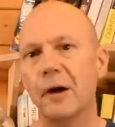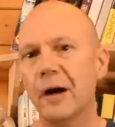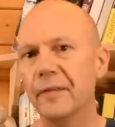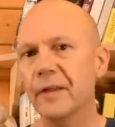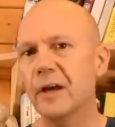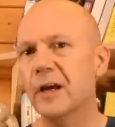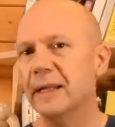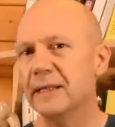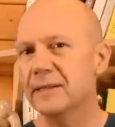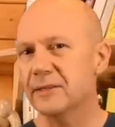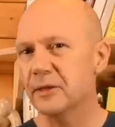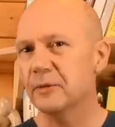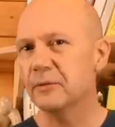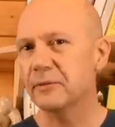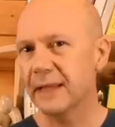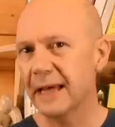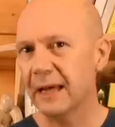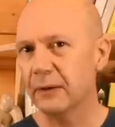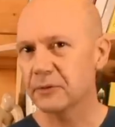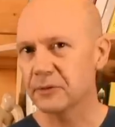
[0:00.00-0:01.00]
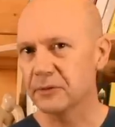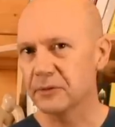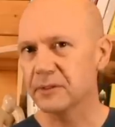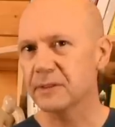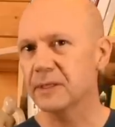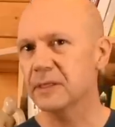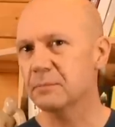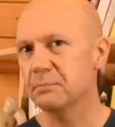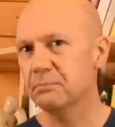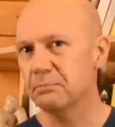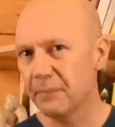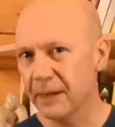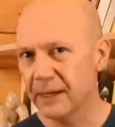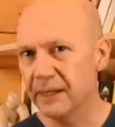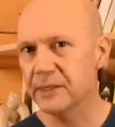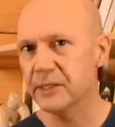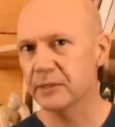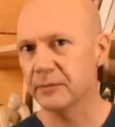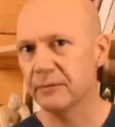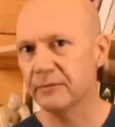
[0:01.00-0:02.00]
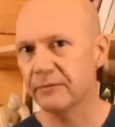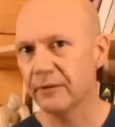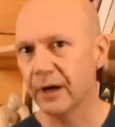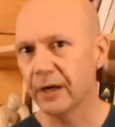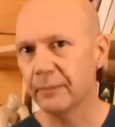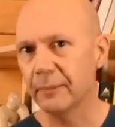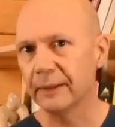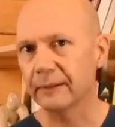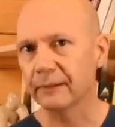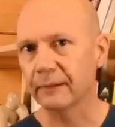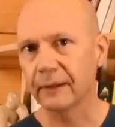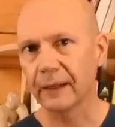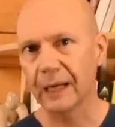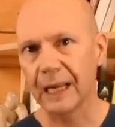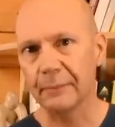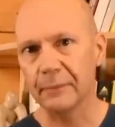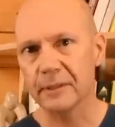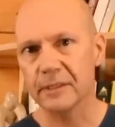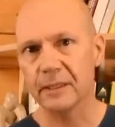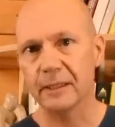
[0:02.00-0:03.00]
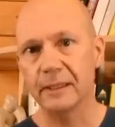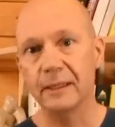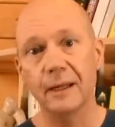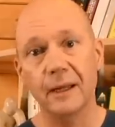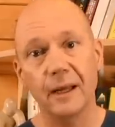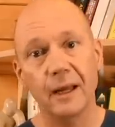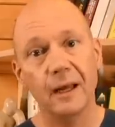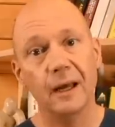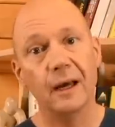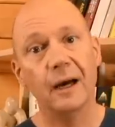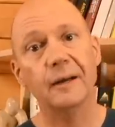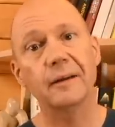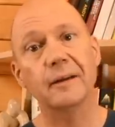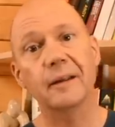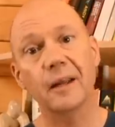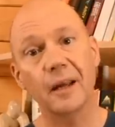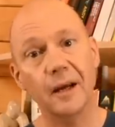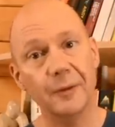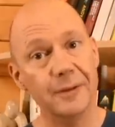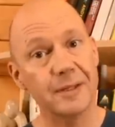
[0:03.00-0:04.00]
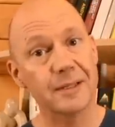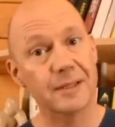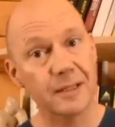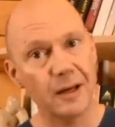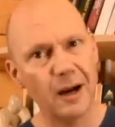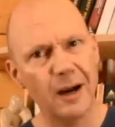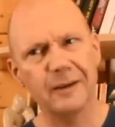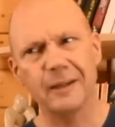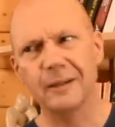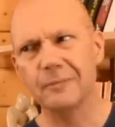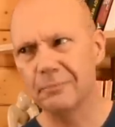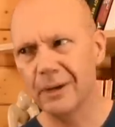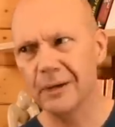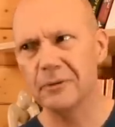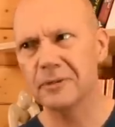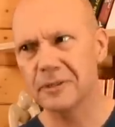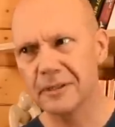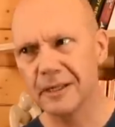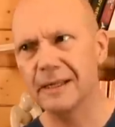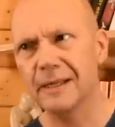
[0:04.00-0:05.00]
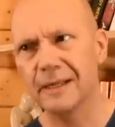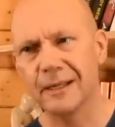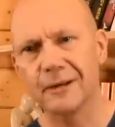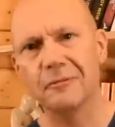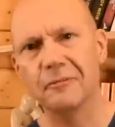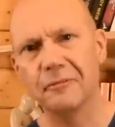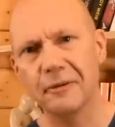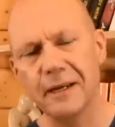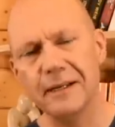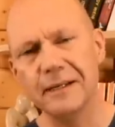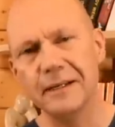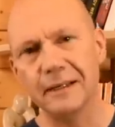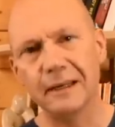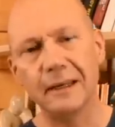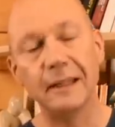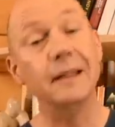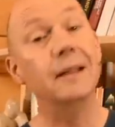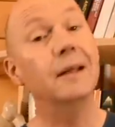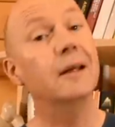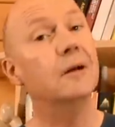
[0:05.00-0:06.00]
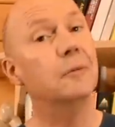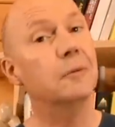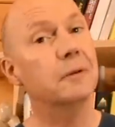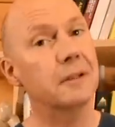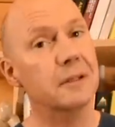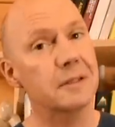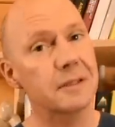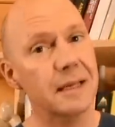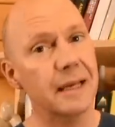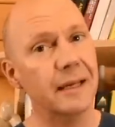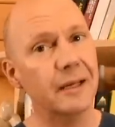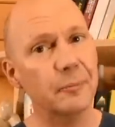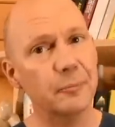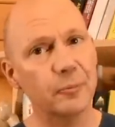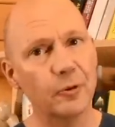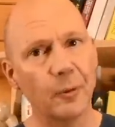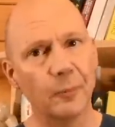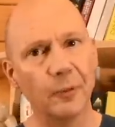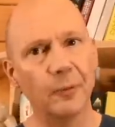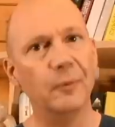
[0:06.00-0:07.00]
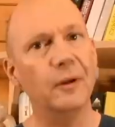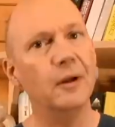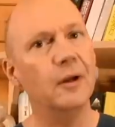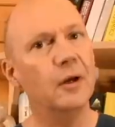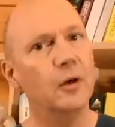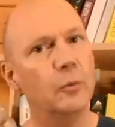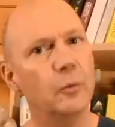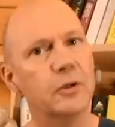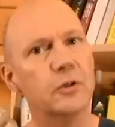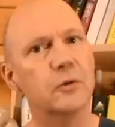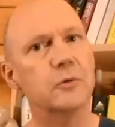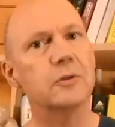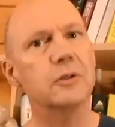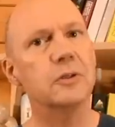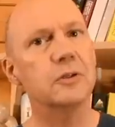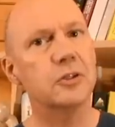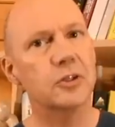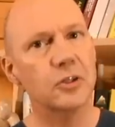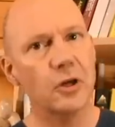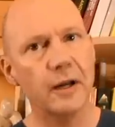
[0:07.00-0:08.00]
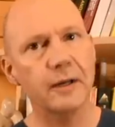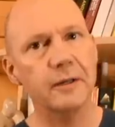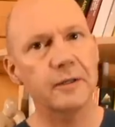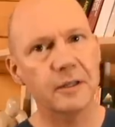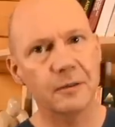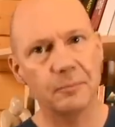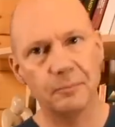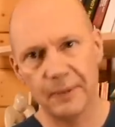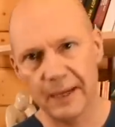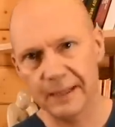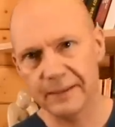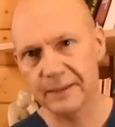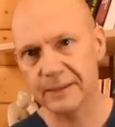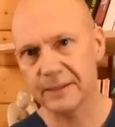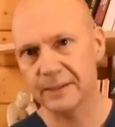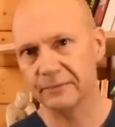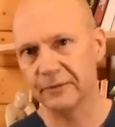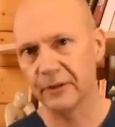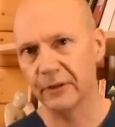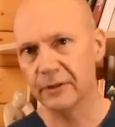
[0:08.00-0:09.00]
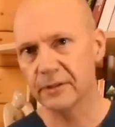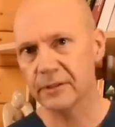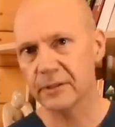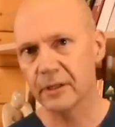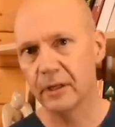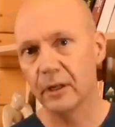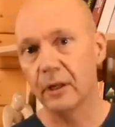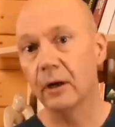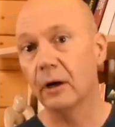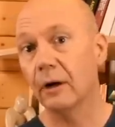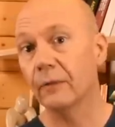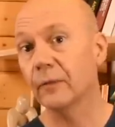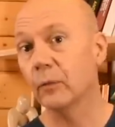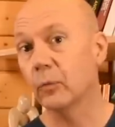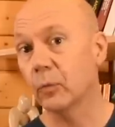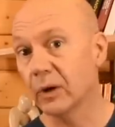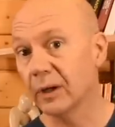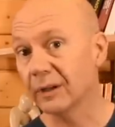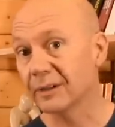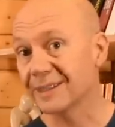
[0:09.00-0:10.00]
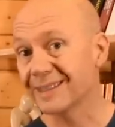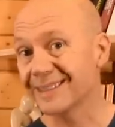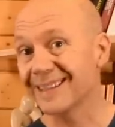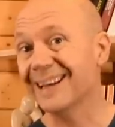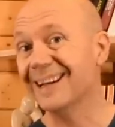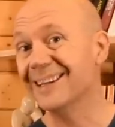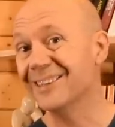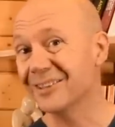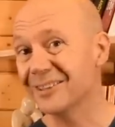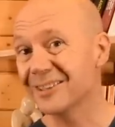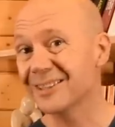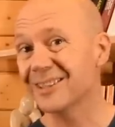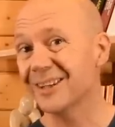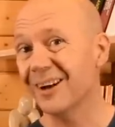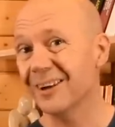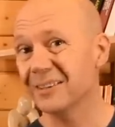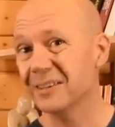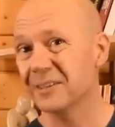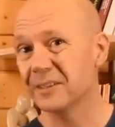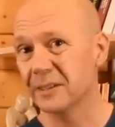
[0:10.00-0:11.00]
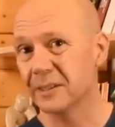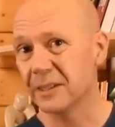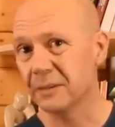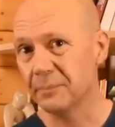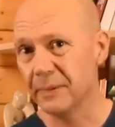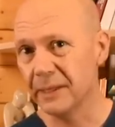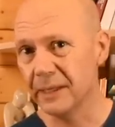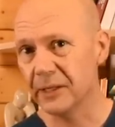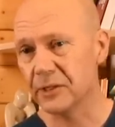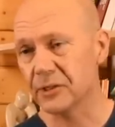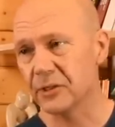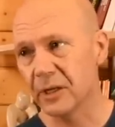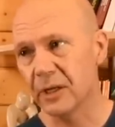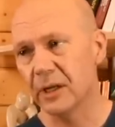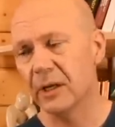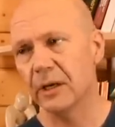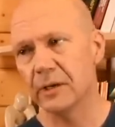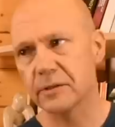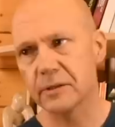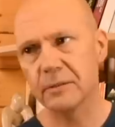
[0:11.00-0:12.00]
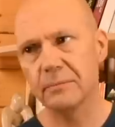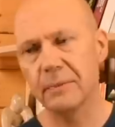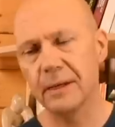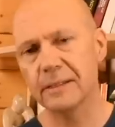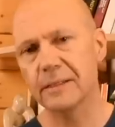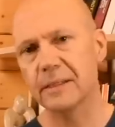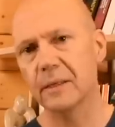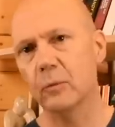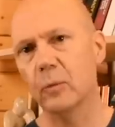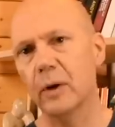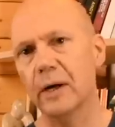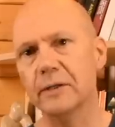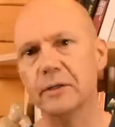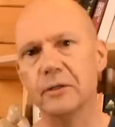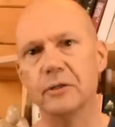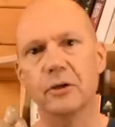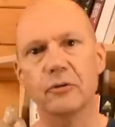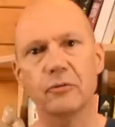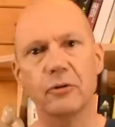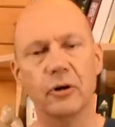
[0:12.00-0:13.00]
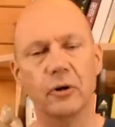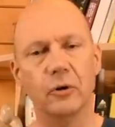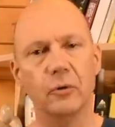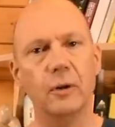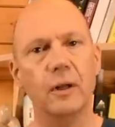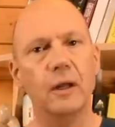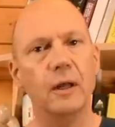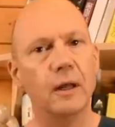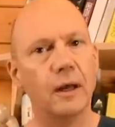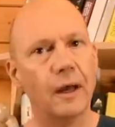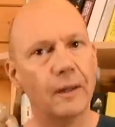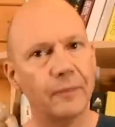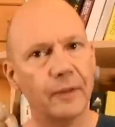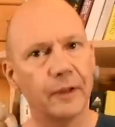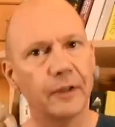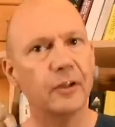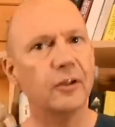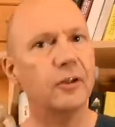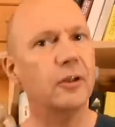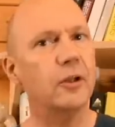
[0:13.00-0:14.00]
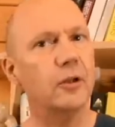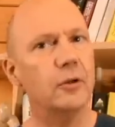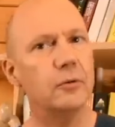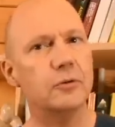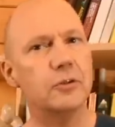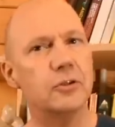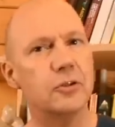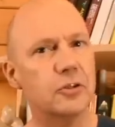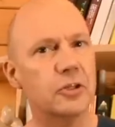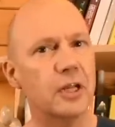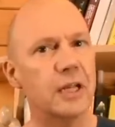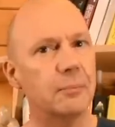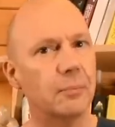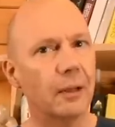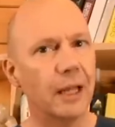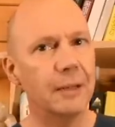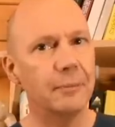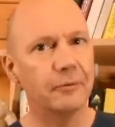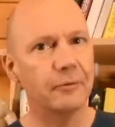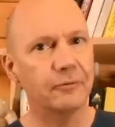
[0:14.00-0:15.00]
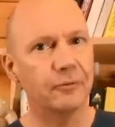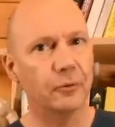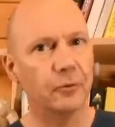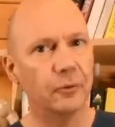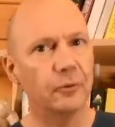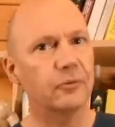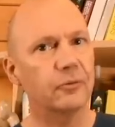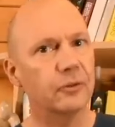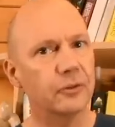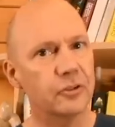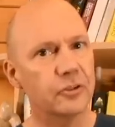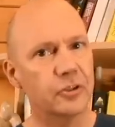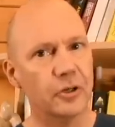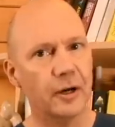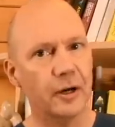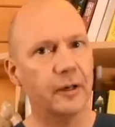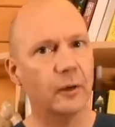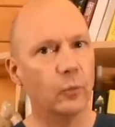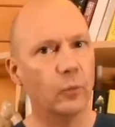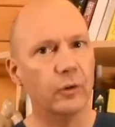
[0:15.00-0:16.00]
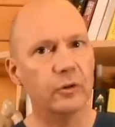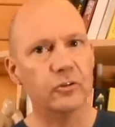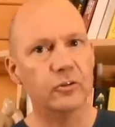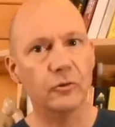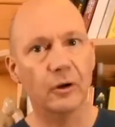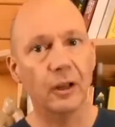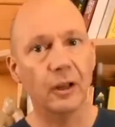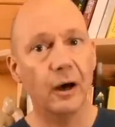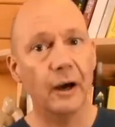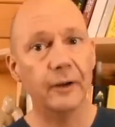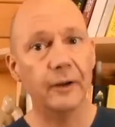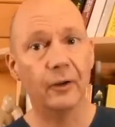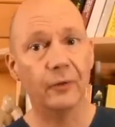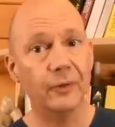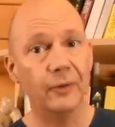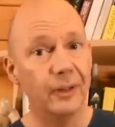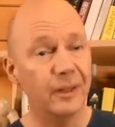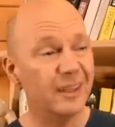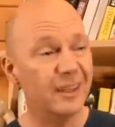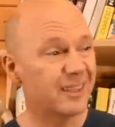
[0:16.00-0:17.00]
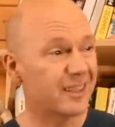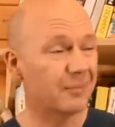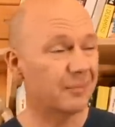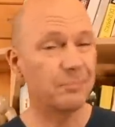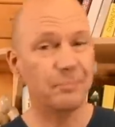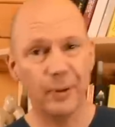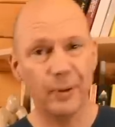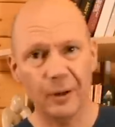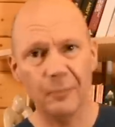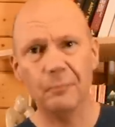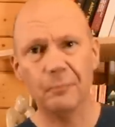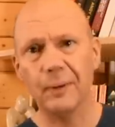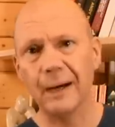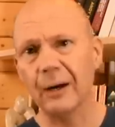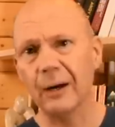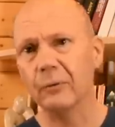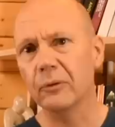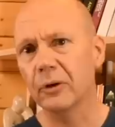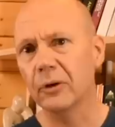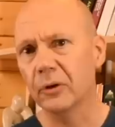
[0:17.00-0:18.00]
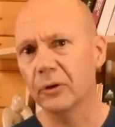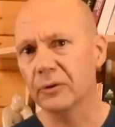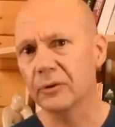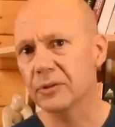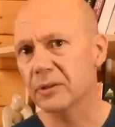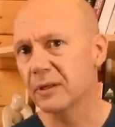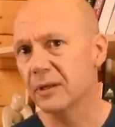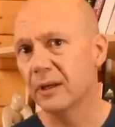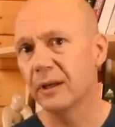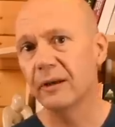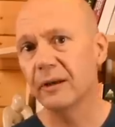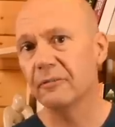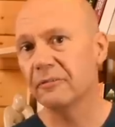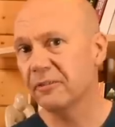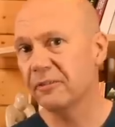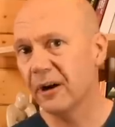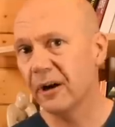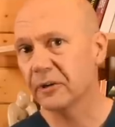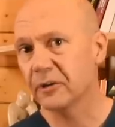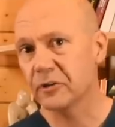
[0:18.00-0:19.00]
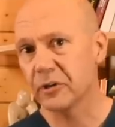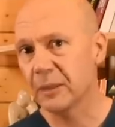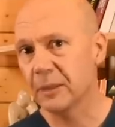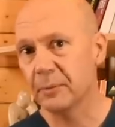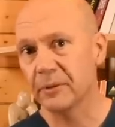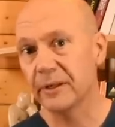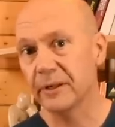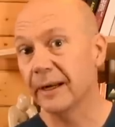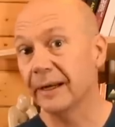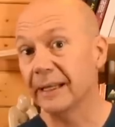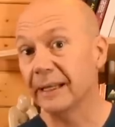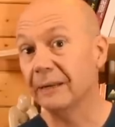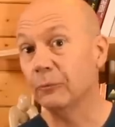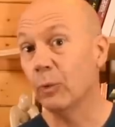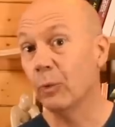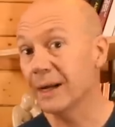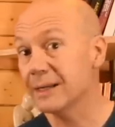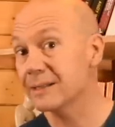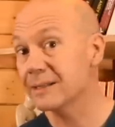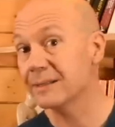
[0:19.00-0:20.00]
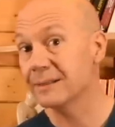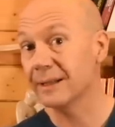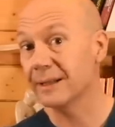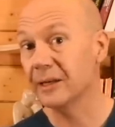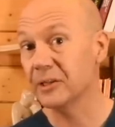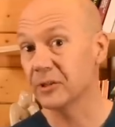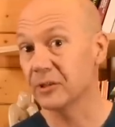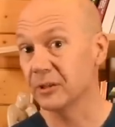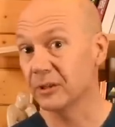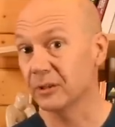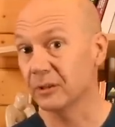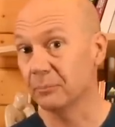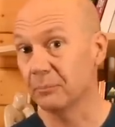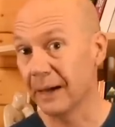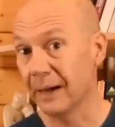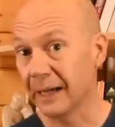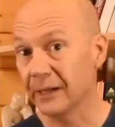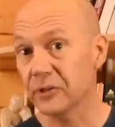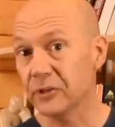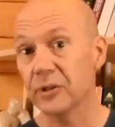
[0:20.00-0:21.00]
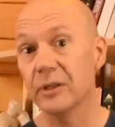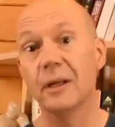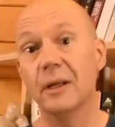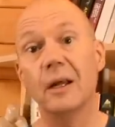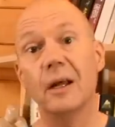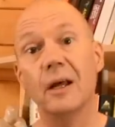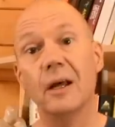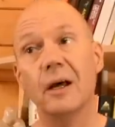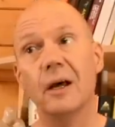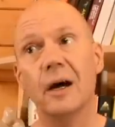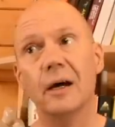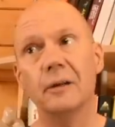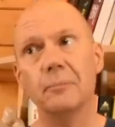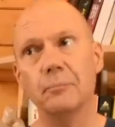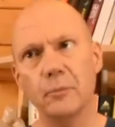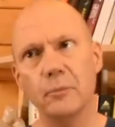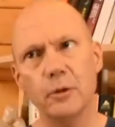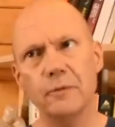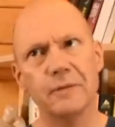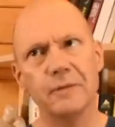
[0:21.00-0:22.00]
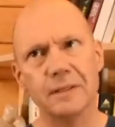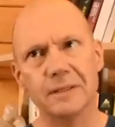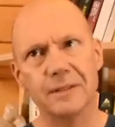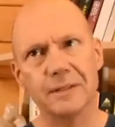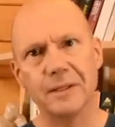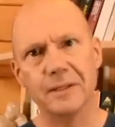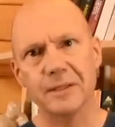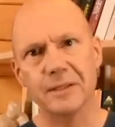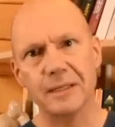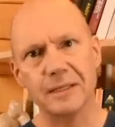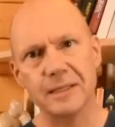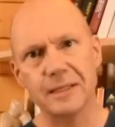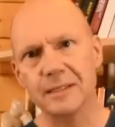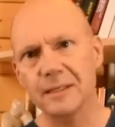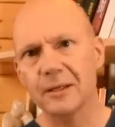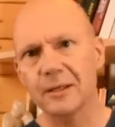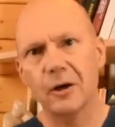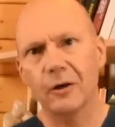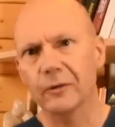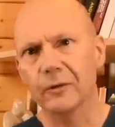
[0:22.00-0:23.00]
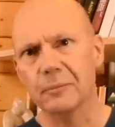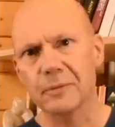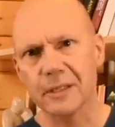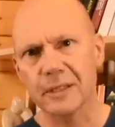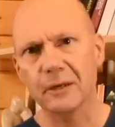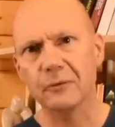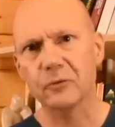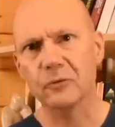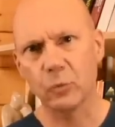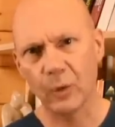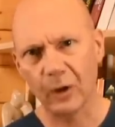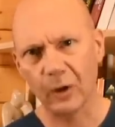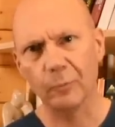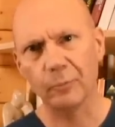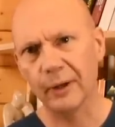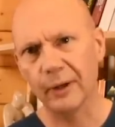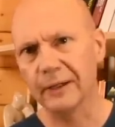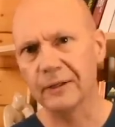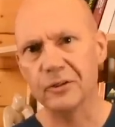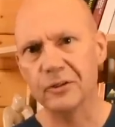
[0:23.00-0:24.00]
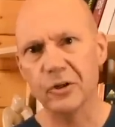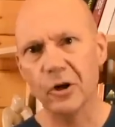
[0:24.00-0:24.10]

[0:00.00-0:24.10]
By the early two thousands, this major environmental calamity had coincided most inconveniently with a second problem, which was that China's competitiveness on the world stage had started to diminish as domestic wages grew, and the huge cheap labour force that China once relied on to pump out goods far cheaper than any Western nation could match had moved into the cities and got themselves well-paid